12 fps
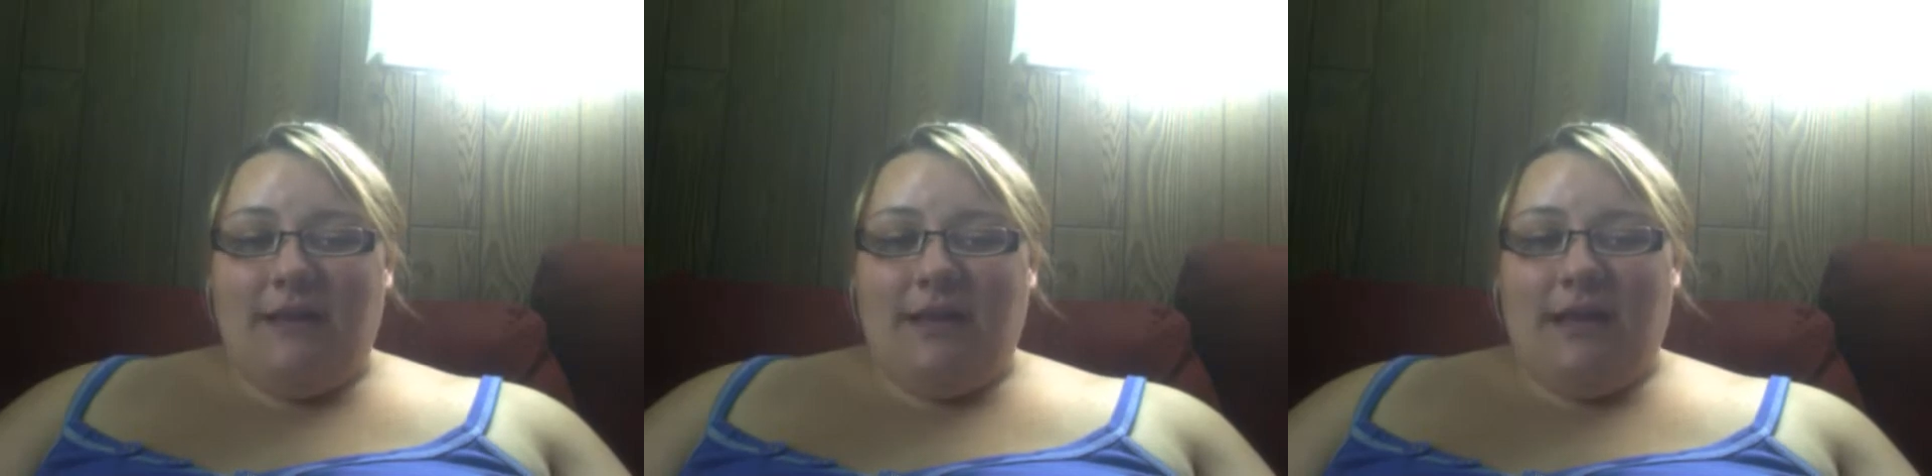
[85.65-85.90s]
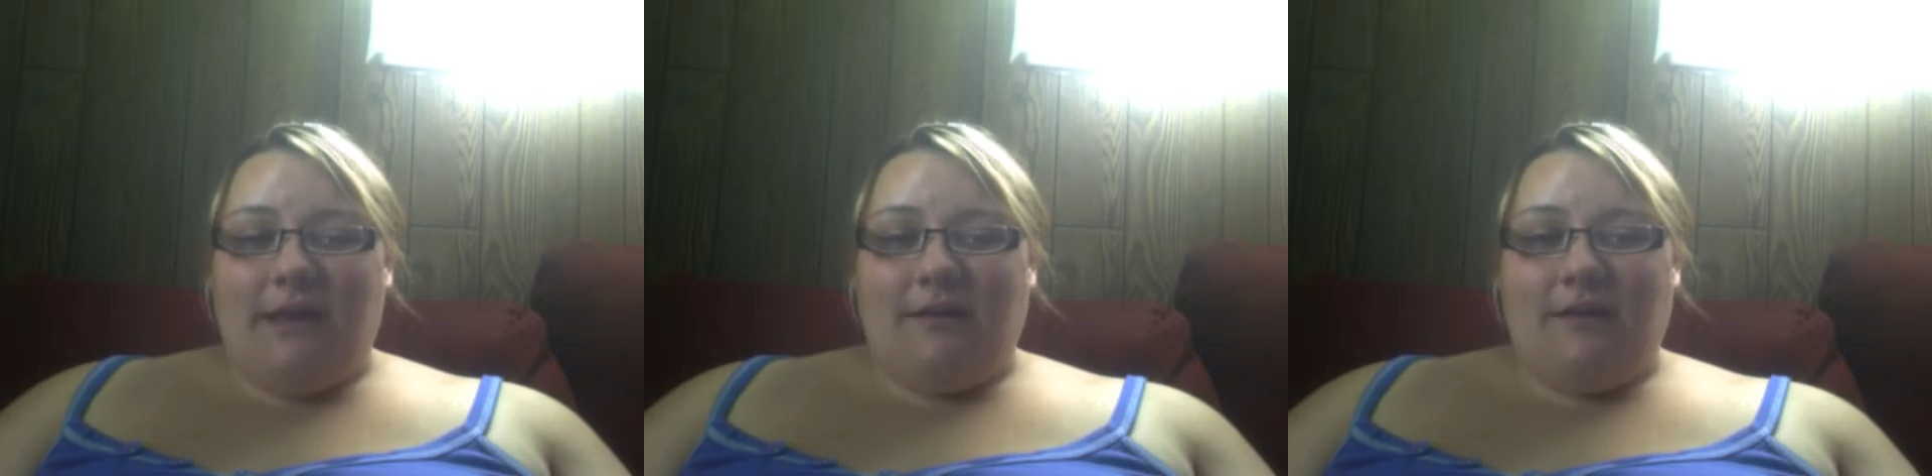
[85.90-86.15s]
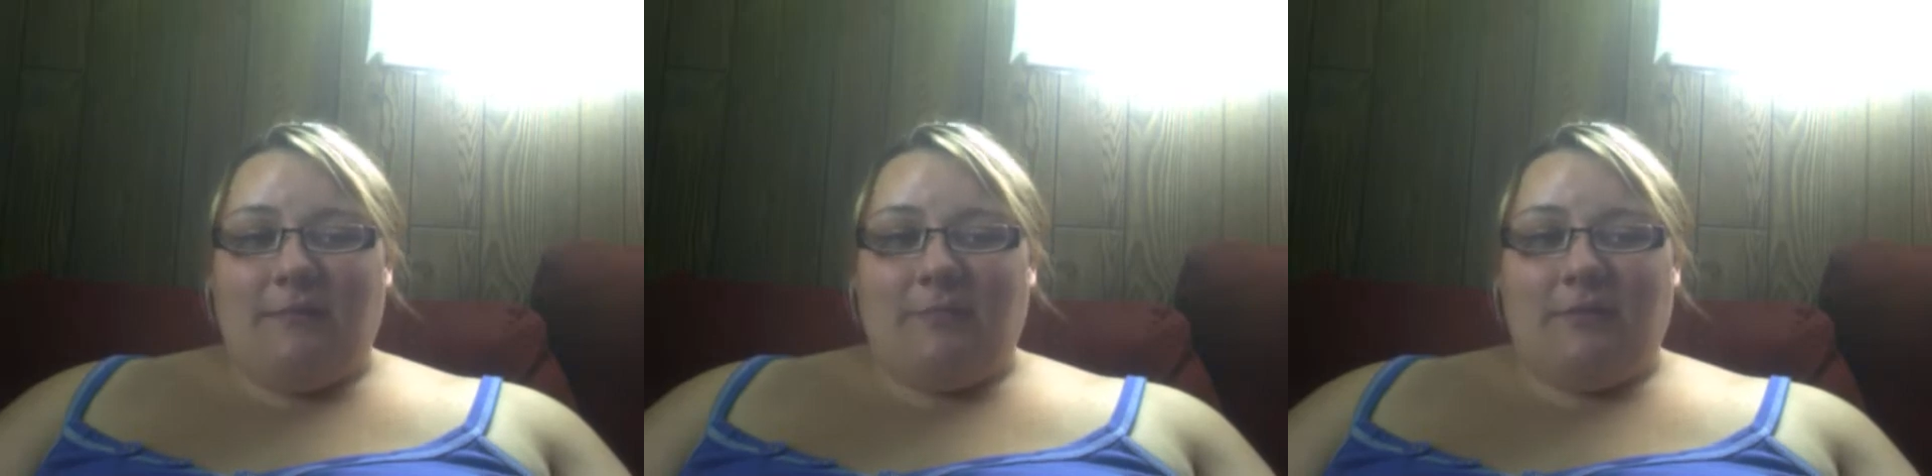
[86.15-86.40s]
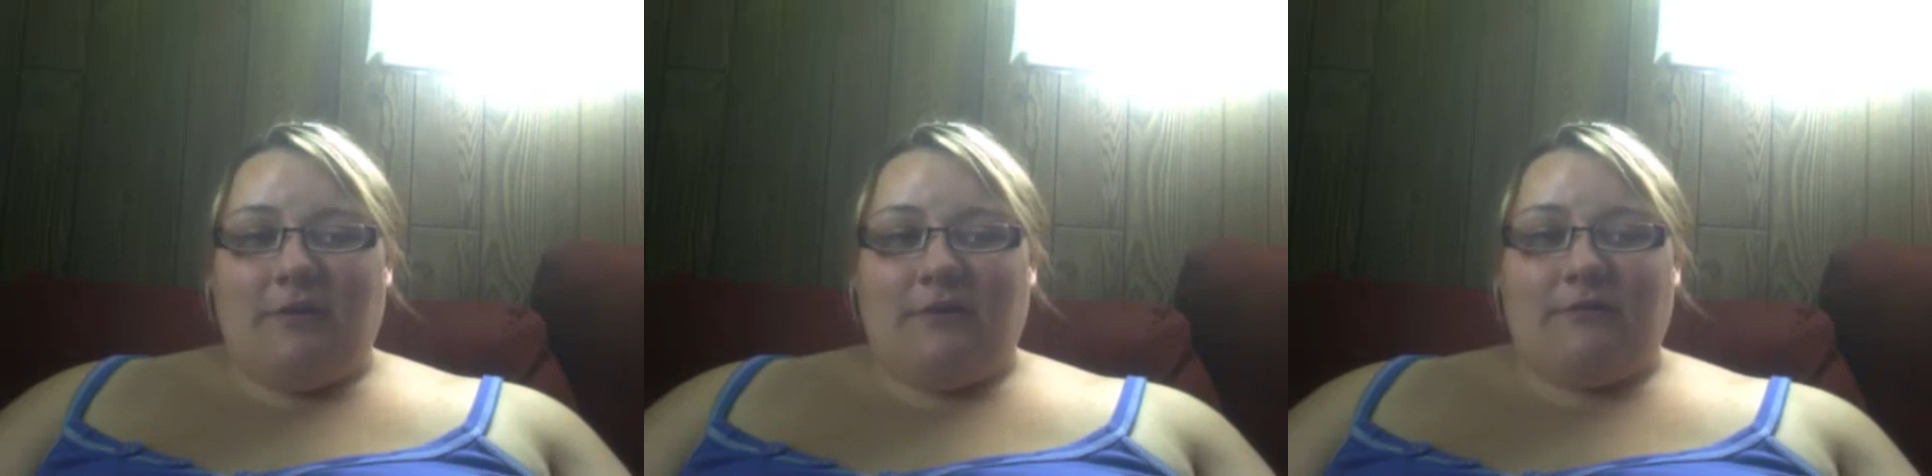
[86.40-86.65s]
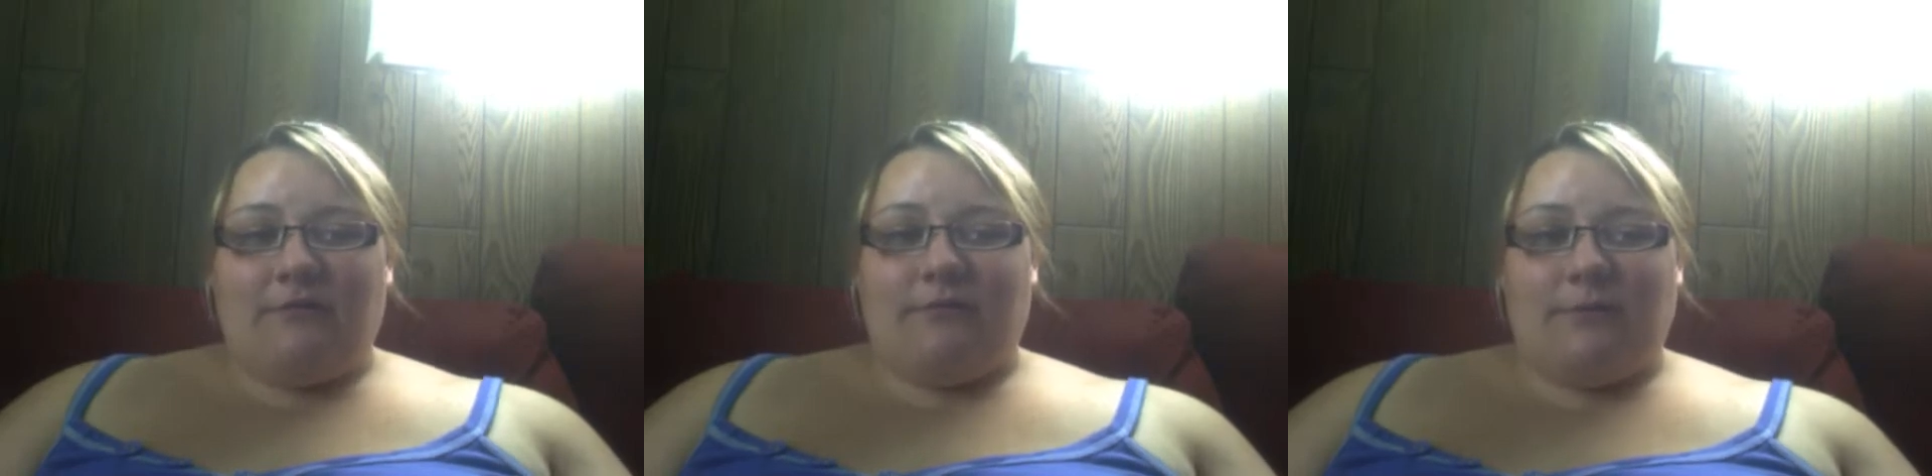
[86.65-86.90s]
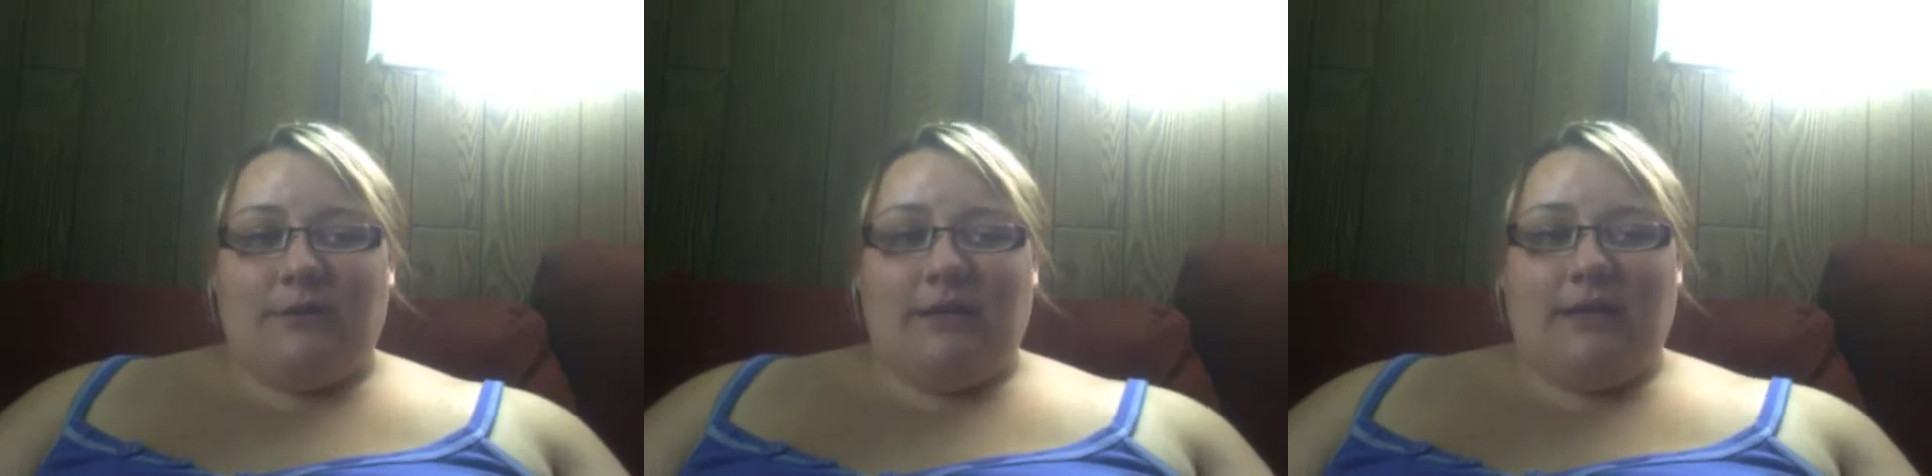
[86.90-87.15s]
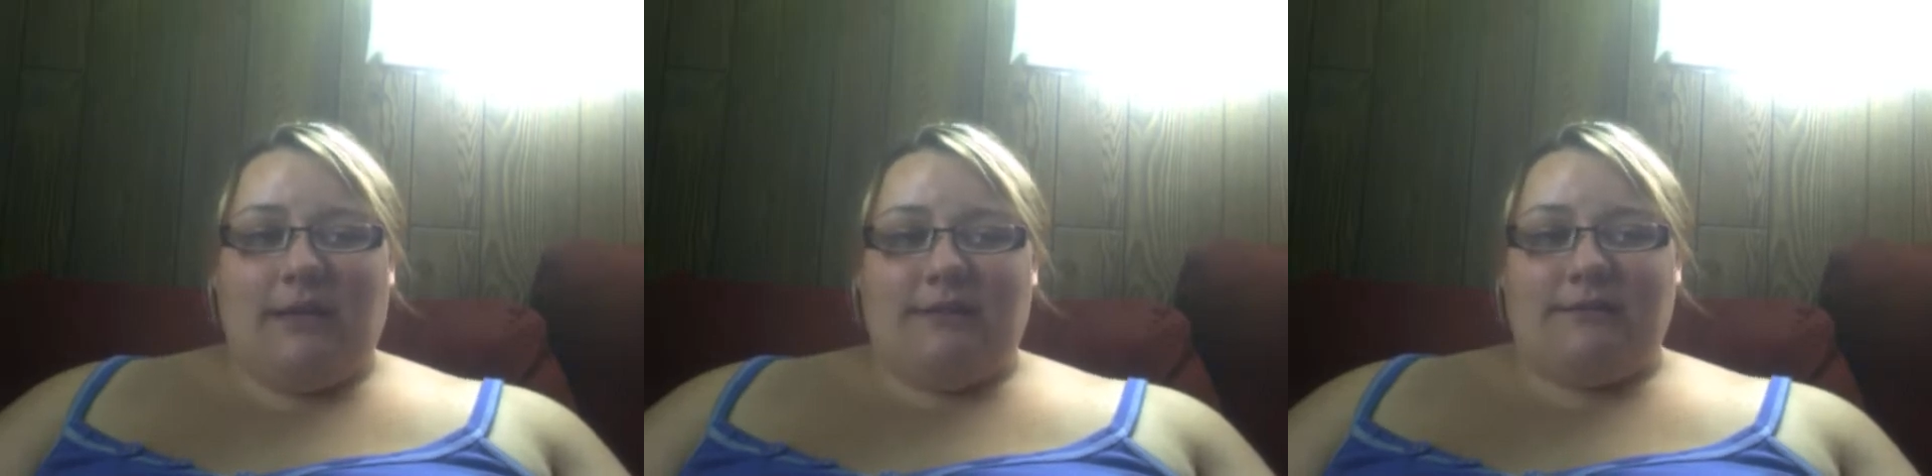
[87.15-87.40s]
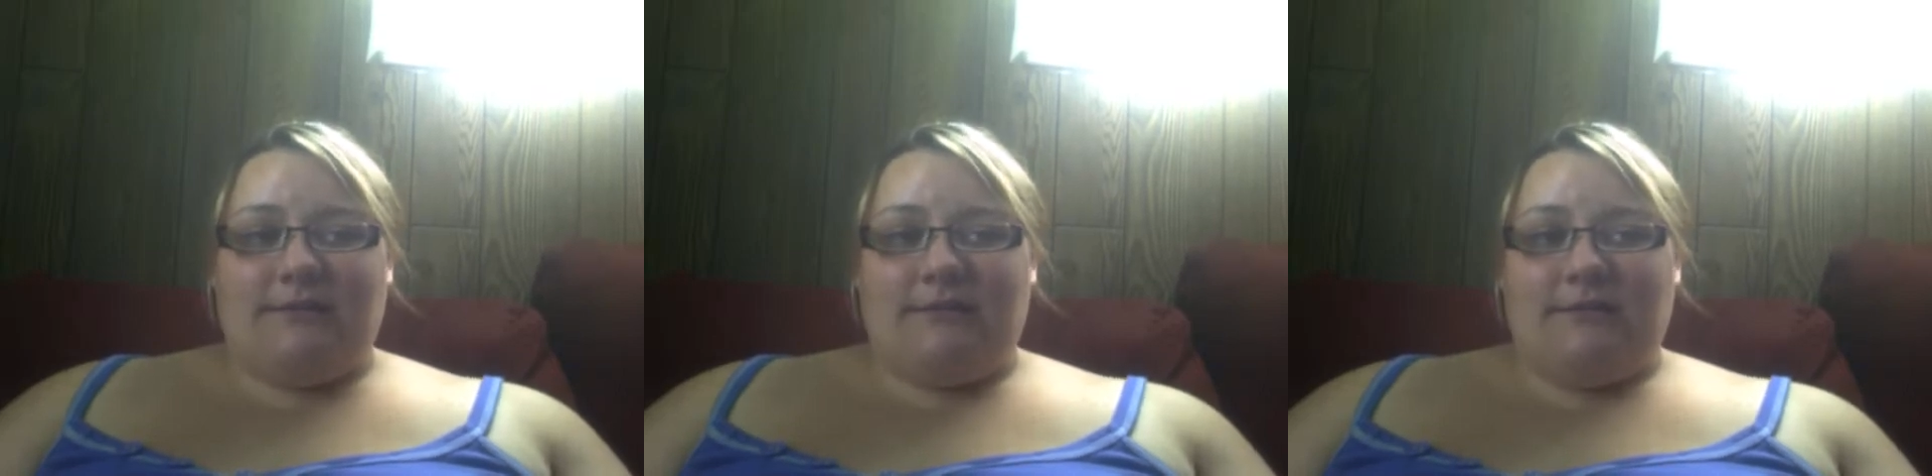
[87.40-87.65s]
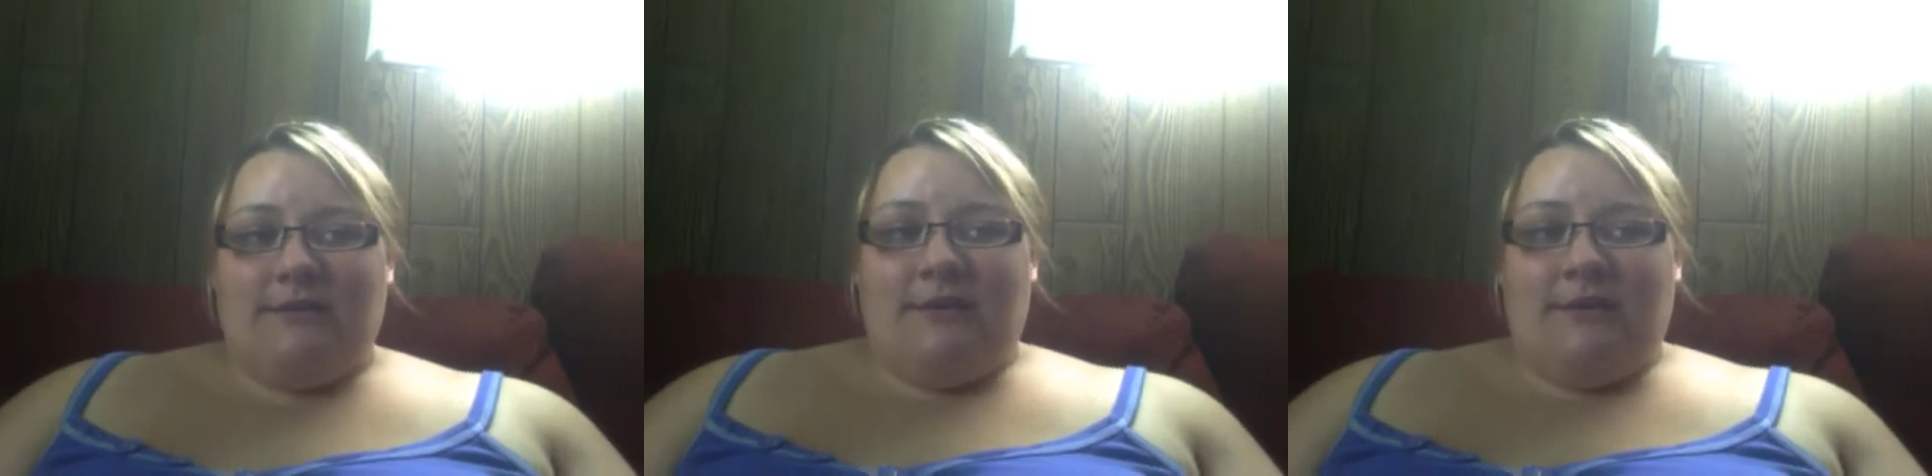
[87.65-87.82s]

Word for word: I had a couple of really nice